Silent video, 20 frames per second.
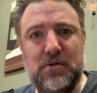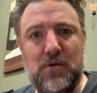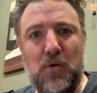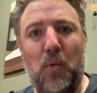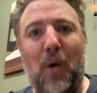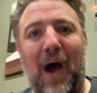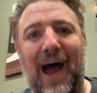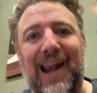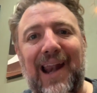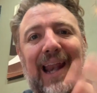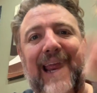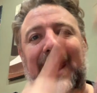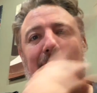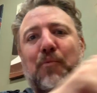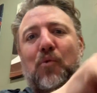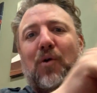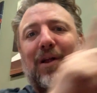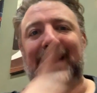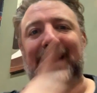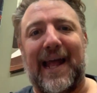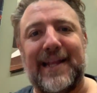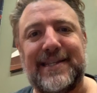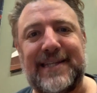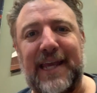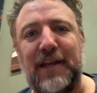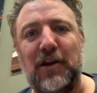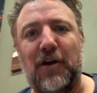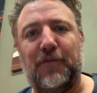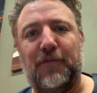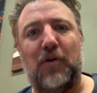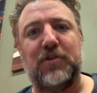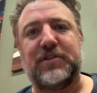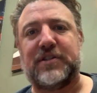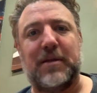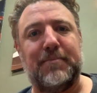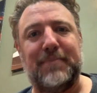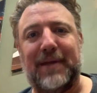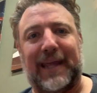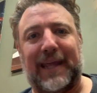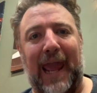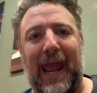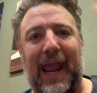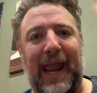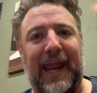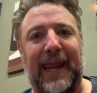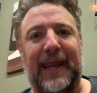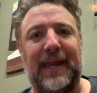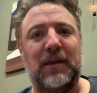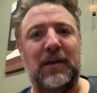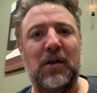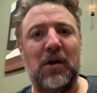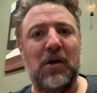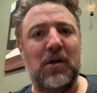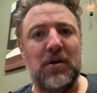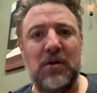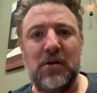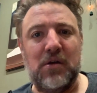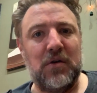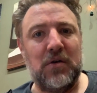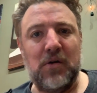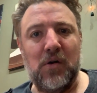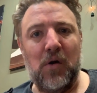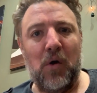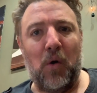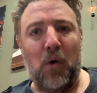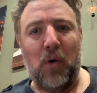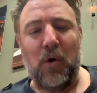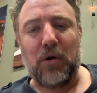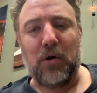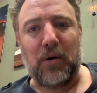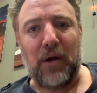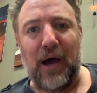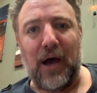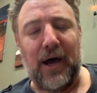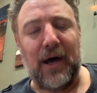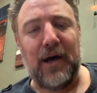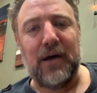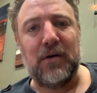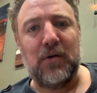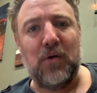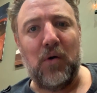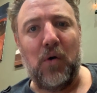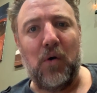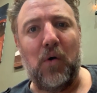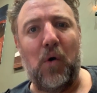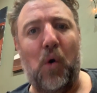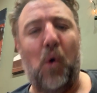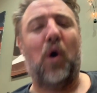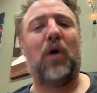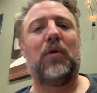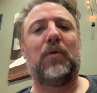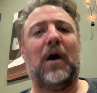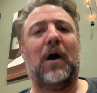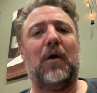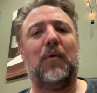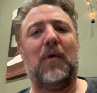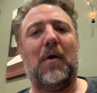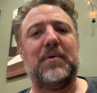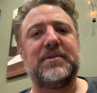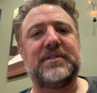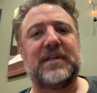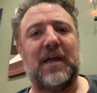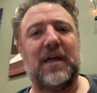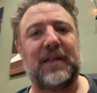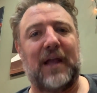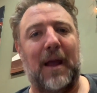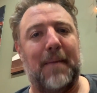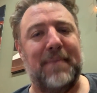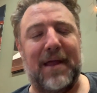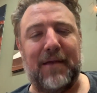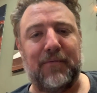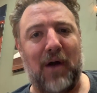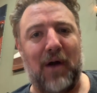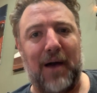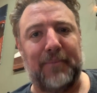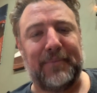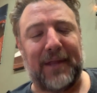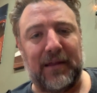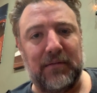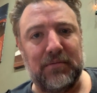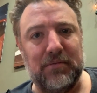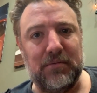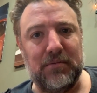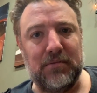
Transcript: Why did he get more Latino votes than McCain or, uh, or uh, what was the other guy, Mitt Romney?